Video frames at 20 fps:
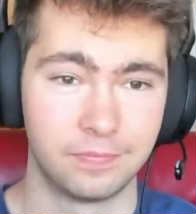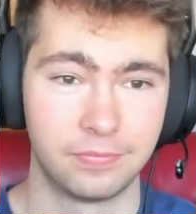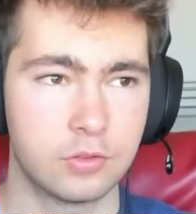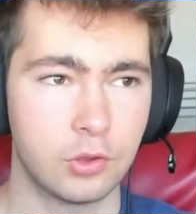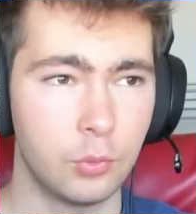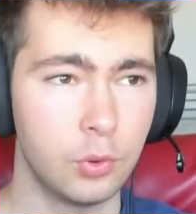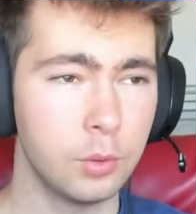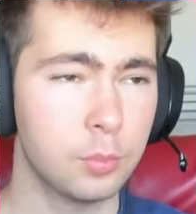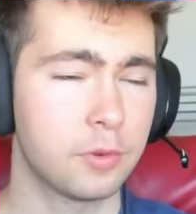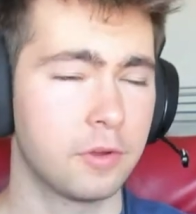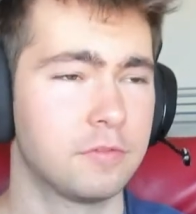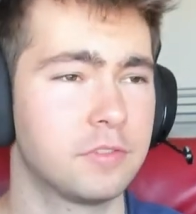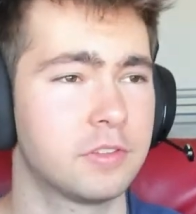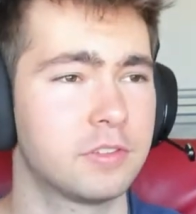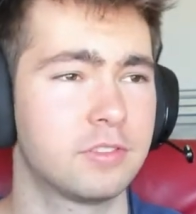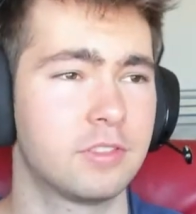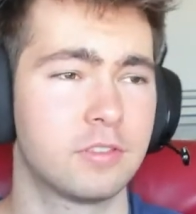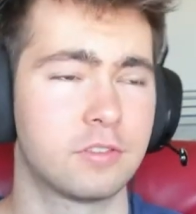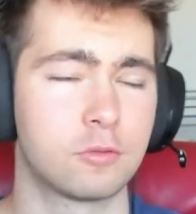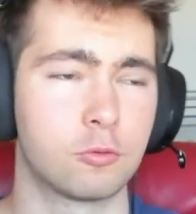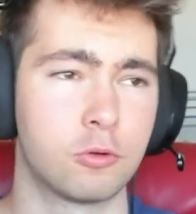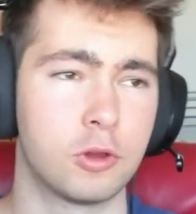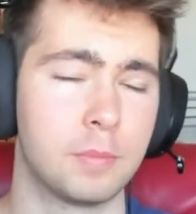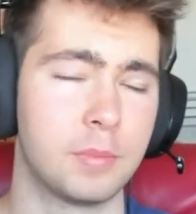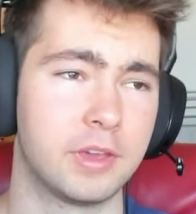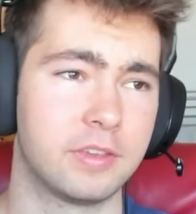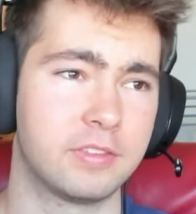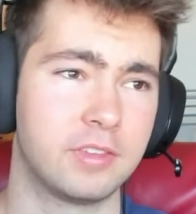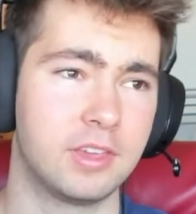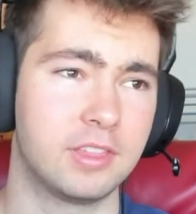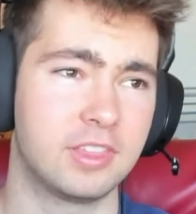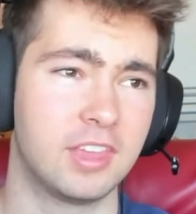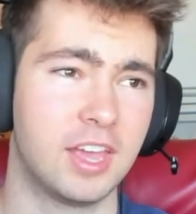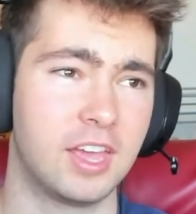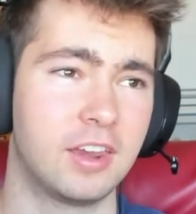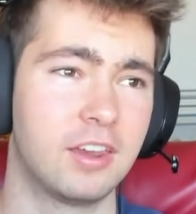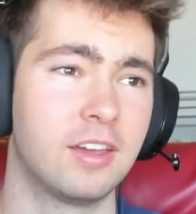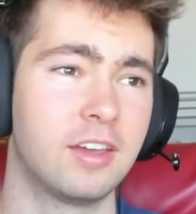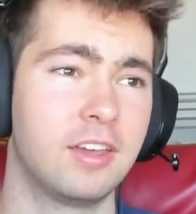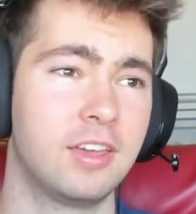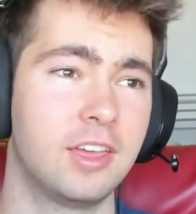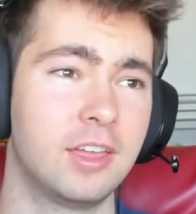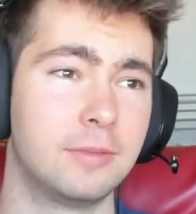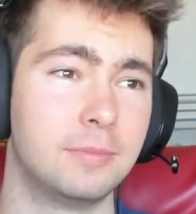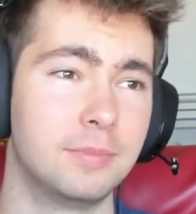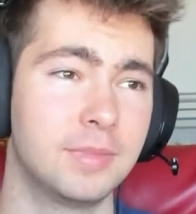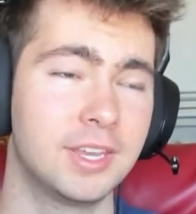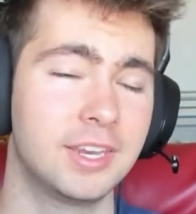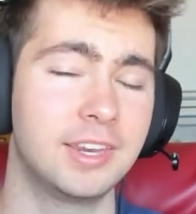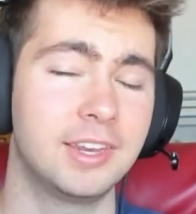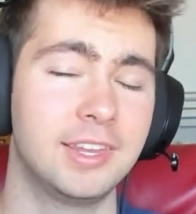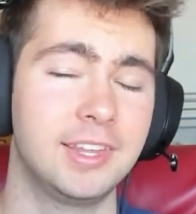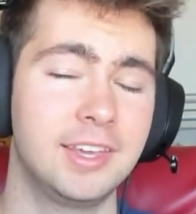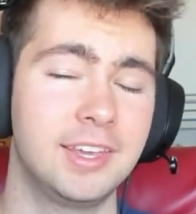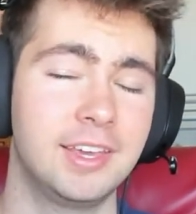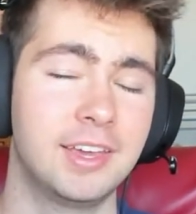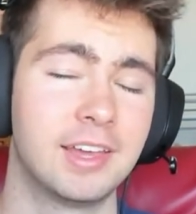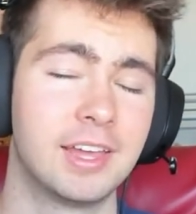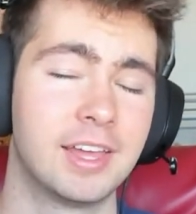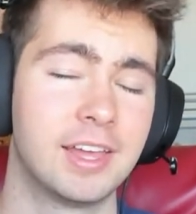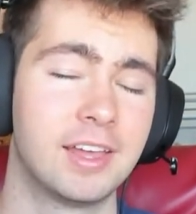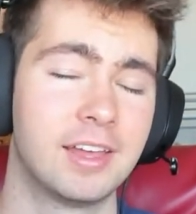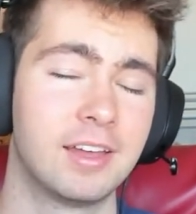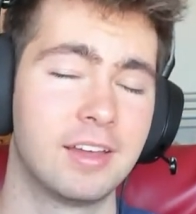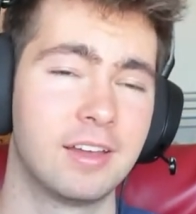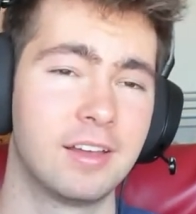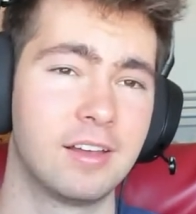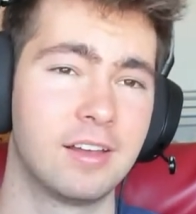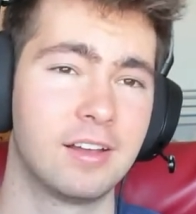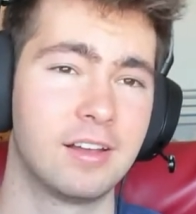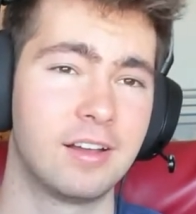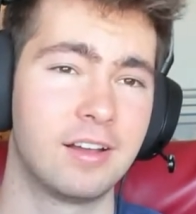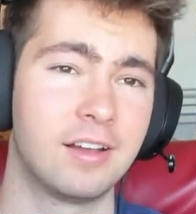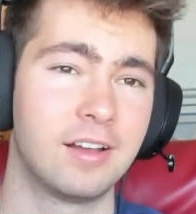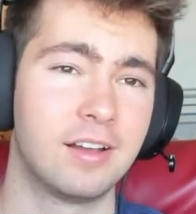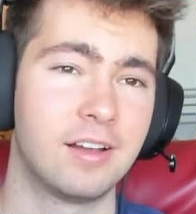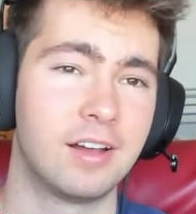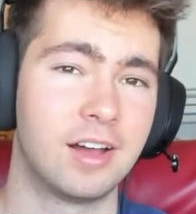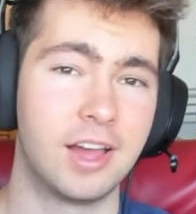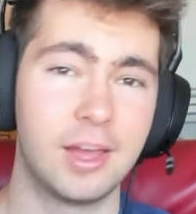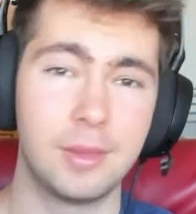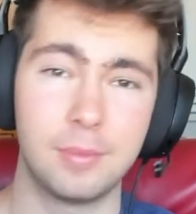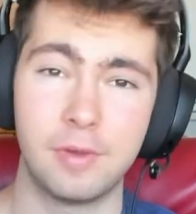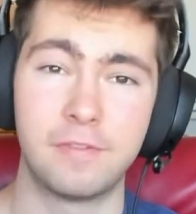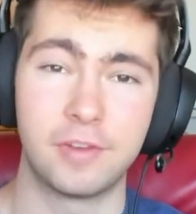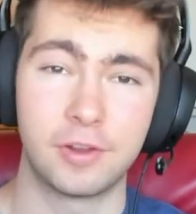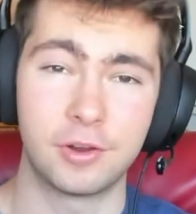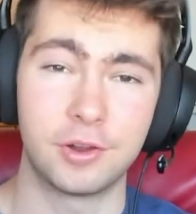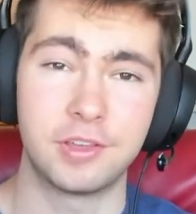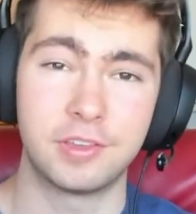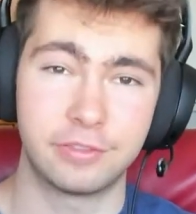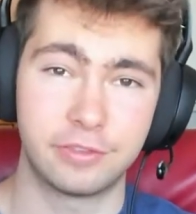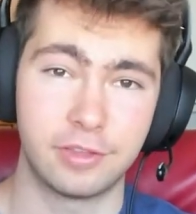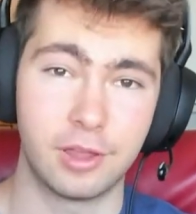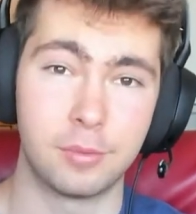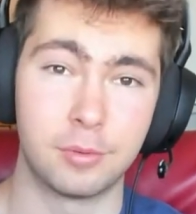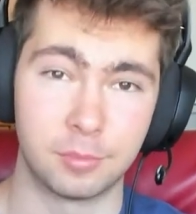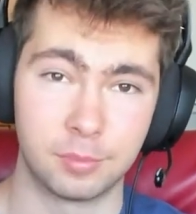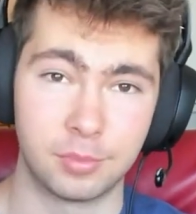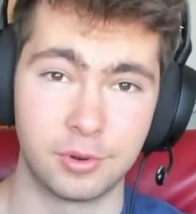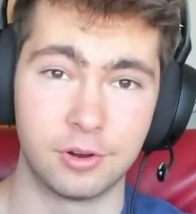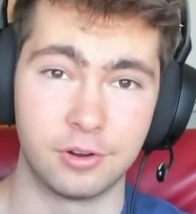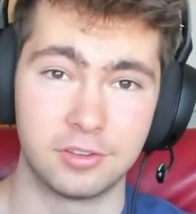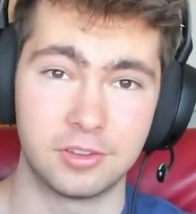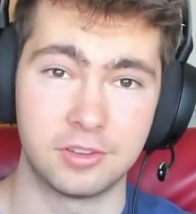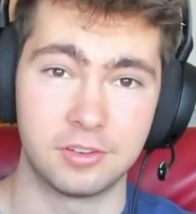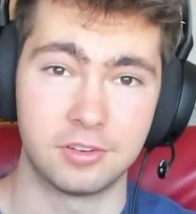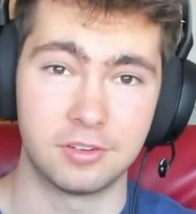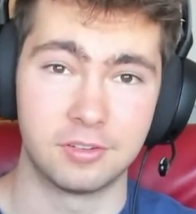I want to preface this story by saying that, admittedly, I'm a very stubborn person.